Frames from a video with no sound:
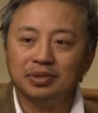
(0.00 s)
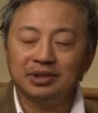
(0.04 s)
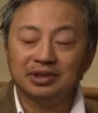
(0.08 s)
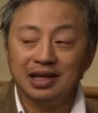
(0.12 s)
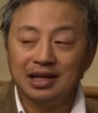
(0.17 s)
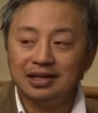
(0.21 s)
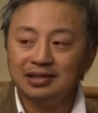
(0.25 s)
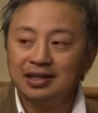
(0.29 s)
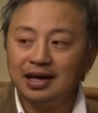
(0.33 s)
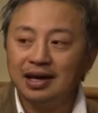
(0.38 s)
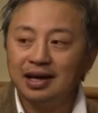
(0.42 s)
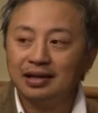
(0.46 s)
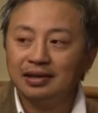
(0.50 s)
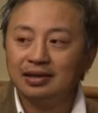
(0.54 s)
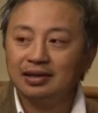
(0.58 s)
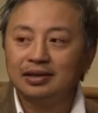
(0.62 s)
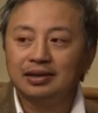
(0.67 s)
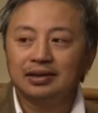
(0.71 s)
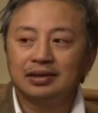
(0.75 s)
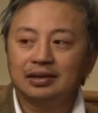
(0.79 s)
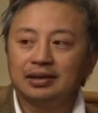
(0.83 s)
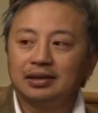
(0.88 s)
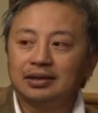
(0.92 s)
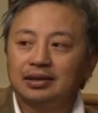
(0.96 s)
Besides that,
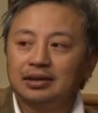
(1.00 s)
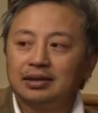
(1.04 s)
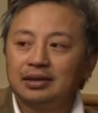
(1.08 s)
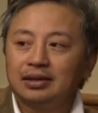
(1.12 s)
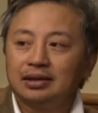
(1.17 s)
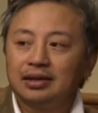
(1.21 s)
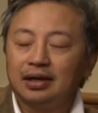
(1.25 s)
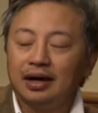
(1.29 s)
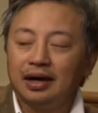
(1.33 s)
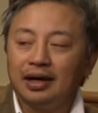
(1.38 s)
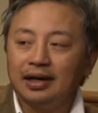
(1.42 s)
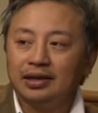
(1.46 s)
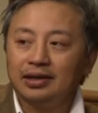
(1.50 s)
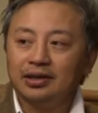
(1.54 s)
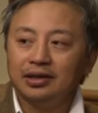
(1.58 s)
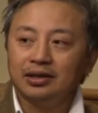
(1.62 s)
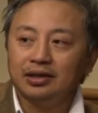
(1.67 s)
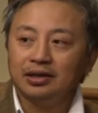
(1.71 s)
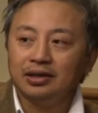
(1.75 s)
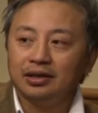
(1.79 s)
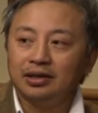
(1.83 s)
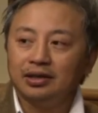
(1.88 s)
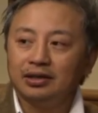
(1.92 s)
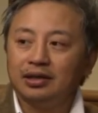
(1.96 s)
I
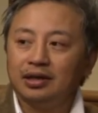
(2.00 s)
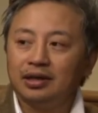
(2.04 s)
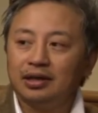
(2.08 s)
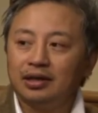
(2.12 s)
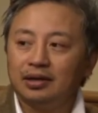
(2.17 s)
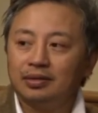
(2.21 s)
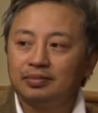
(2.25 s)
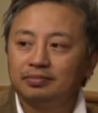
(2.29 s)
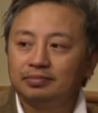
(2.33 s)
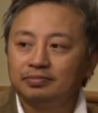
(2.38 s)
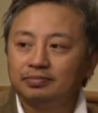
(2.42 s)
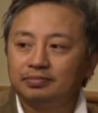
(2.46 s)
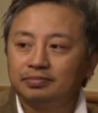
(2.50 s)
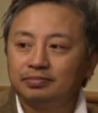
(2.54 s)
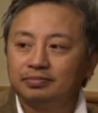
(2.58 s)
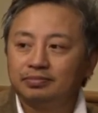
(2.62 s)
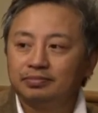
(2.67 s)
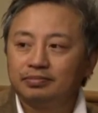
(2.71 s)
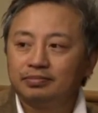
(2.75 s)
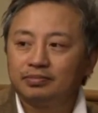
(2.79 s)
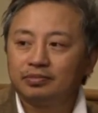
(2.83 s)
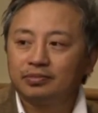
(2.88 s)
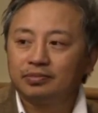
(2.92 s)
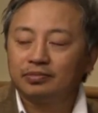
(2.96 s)
could
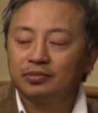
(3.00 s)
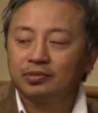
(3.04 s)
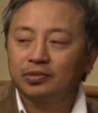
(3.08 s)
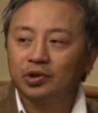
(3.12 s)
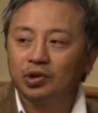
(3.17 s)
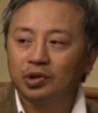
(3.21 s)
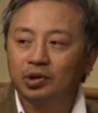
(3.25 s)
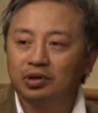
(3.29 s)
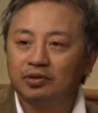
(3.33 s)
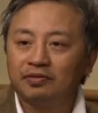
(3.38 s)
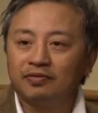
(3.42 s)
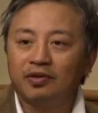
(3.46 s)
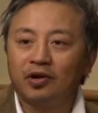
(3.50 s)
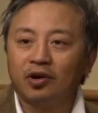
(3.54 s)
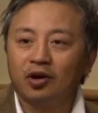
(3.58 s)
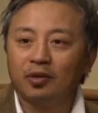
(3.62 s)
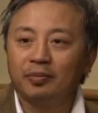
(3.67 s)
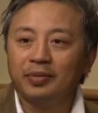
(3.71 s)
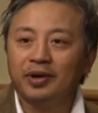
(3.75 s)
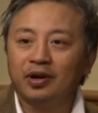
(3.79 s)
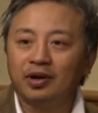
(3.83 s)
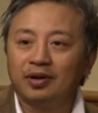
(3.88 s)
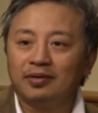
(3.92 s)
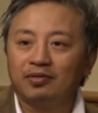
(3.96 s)
go to a
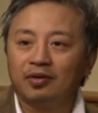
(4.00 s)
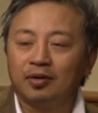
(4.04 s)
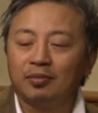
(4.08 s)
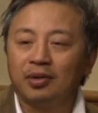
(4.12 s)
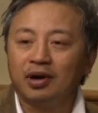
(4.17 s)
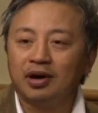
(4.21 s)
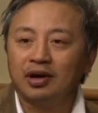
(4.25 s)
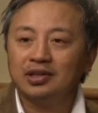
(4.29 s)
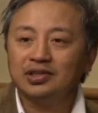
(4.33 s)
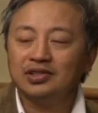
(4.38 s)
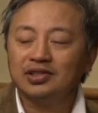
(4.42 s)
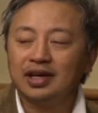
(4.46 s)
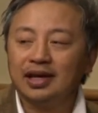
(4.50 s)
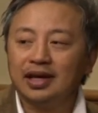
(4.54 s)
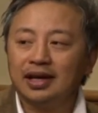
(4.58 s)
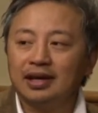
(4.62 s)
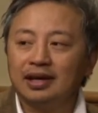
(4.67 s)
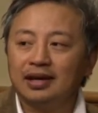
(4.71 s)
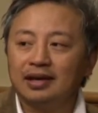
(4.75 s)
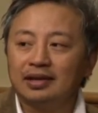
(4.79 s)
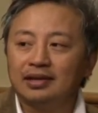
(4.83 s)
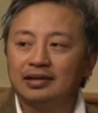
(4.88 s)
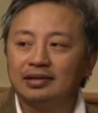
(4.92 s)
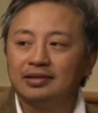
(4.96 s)
farm here in Vermont
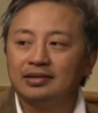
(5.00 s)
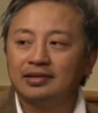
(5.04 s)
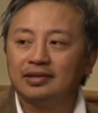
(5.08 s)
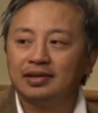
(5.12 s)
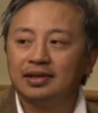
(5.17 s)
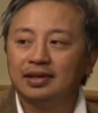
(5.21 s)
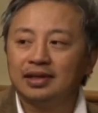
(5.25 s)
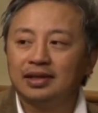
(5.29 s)
and